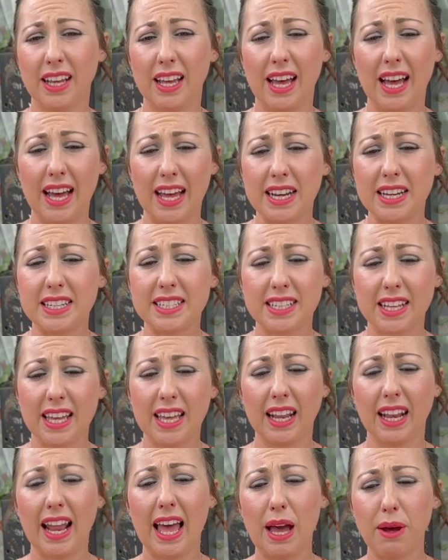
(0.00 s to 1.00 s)
and it
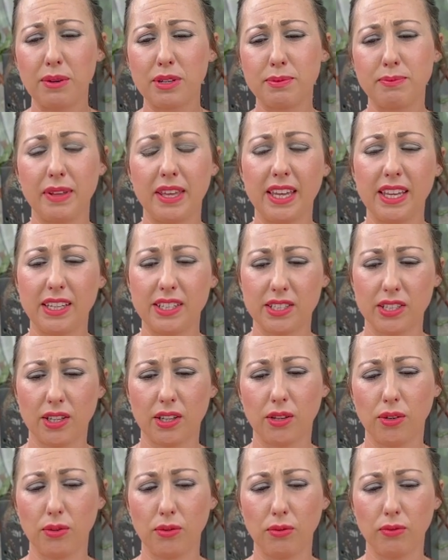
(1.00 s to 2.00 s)
allowed me
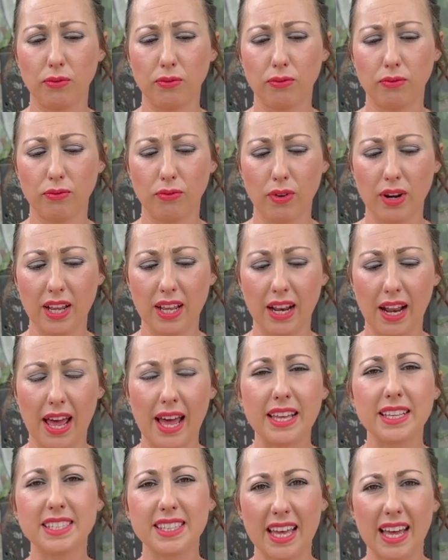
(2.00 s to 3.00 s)
to
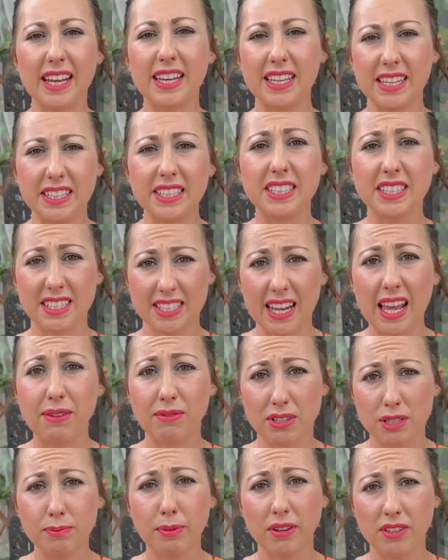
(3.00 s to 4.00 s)
realise that I needed to take
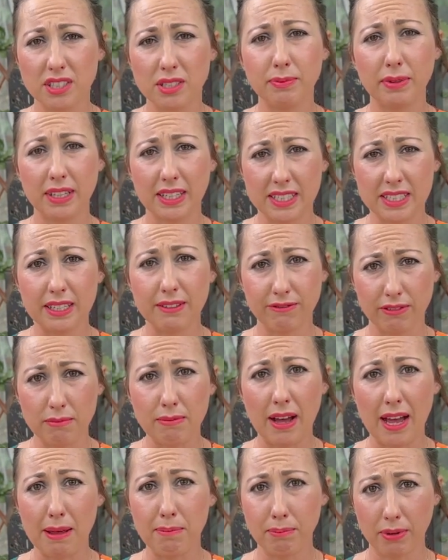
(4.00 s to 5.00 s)
responsibility for
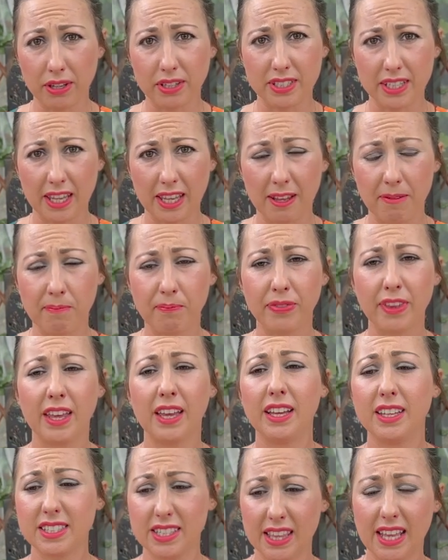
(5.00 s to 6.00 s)
my body.
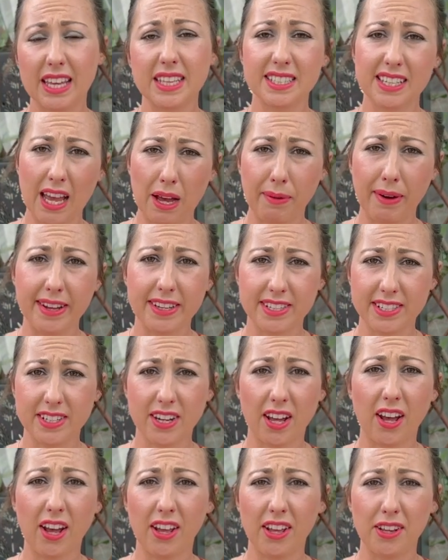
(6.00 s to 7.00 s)
So that's how I
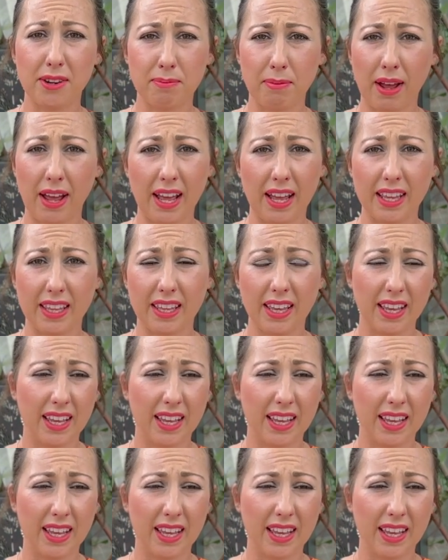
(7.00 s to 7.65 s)
started my